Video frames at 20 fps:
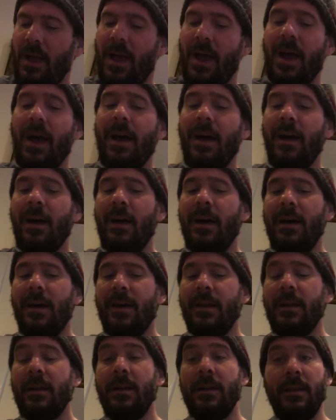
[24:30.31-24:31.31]
Had
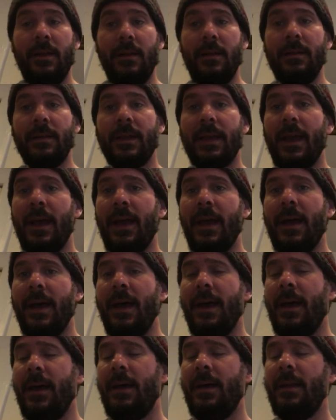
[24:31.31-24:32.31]
a little
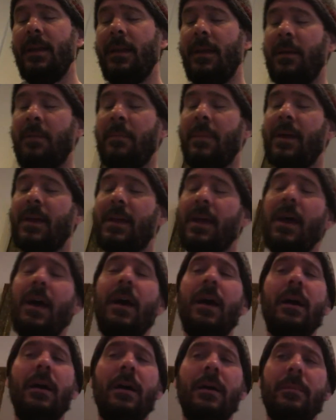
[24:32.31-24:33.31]
cat, and my
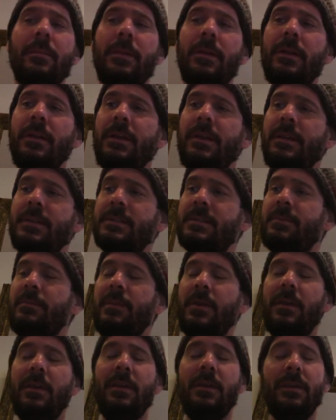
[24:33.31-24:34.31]
cat pleased
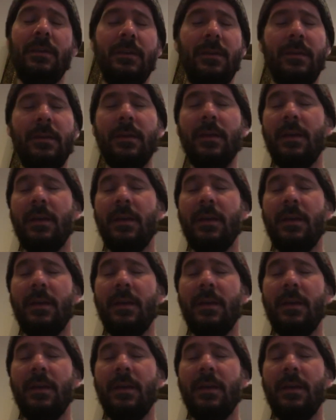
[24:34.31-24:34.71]
me.